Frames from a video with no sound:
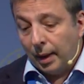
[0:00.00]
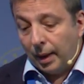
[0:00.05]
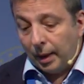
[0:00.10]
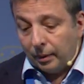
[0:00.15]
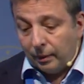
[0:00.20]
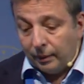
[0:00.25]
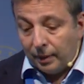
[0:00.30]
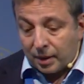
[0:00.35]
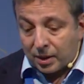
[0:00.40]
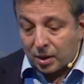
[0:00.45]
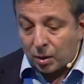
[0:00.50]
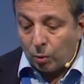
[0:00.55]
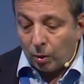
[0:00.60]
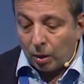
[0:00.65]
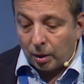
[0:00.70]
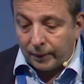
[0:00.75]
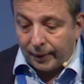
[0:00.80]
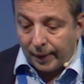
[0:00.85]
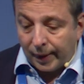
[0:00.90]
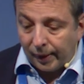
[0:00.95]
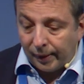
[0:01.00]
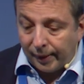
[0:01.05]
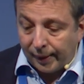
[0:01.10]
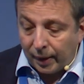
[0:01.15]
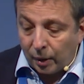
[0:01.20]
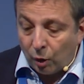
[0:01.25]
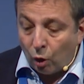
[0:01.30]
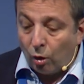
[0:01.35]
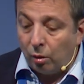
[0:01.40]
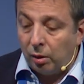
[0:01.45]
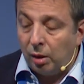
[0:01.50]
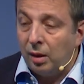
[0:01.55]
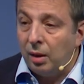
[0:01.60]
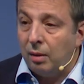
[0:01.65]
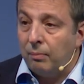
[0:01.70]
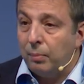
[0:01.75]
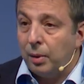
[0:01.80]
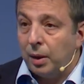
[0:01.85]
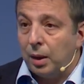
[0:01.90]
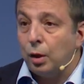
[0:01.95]
This quota can only
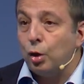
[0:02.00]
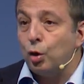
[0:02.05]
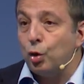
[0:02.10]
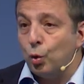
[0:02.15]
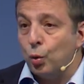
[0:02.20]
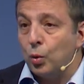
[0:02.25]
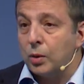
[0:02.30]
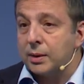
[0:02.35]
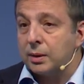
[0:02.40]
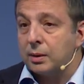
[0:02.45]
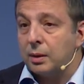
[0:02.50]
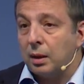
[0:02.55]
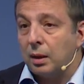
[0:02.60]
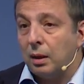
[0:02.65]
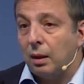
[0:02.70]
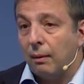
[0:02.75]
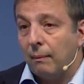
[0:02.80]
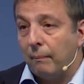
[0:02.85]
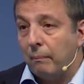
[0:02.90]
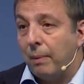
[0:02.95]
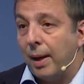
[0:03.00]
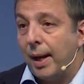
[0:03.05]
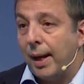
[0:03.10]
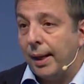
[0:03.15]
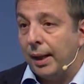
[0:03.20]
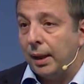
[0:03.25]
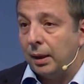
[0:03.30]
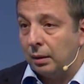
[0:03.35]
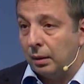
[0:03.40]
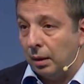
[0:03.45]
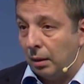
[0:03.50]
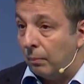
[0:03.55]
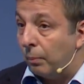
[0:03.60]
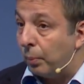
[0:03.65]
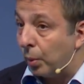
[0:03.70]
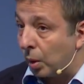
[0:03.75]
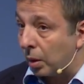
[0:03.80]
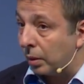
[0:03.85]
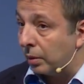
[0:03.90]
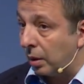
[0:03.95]
be used by the
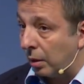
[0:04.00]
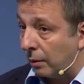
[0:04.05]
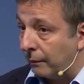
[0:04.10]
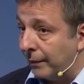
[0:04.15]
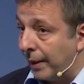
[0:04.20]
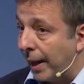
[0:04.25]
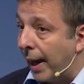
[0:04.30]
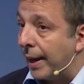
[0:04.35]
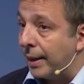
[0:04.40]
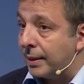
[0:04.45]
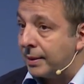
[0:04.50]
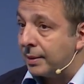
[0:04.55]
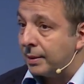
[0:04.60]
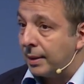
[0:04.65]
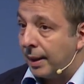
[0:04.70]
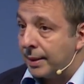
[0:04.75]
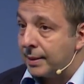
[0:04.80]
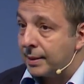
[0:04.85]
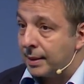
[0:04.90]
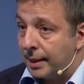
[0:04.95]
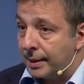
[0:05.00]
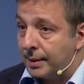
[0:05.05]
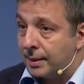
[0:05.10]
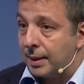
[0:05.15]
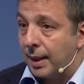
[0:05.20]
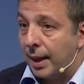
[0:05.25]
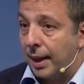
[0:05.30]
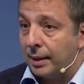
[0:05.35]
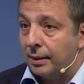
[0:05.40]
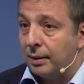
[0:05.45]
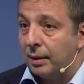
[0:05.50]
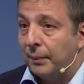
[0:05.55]
importer of gas, as I said.